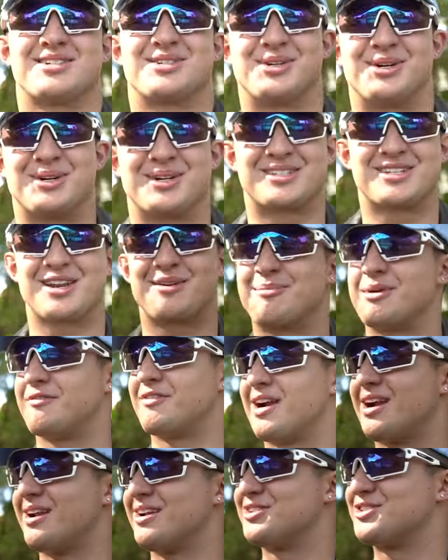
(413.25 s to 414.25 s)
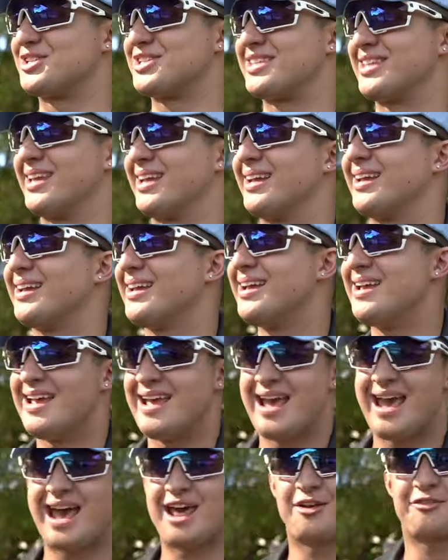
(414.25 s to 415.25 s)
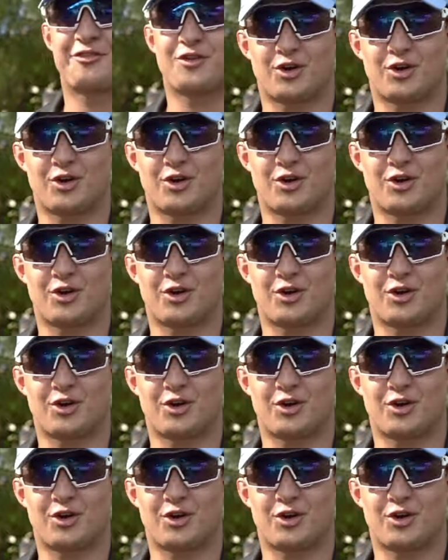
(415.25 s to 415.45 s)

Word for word: so it's gonna be very interesting. And of